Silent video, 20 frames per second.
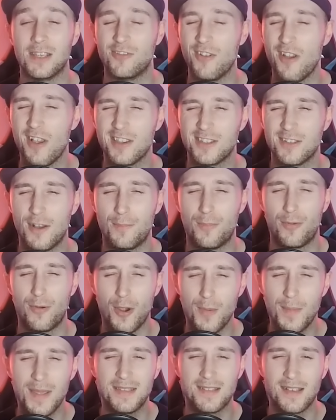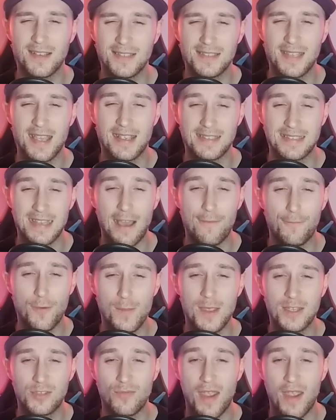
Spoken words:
Grass Knot probably does take us out from this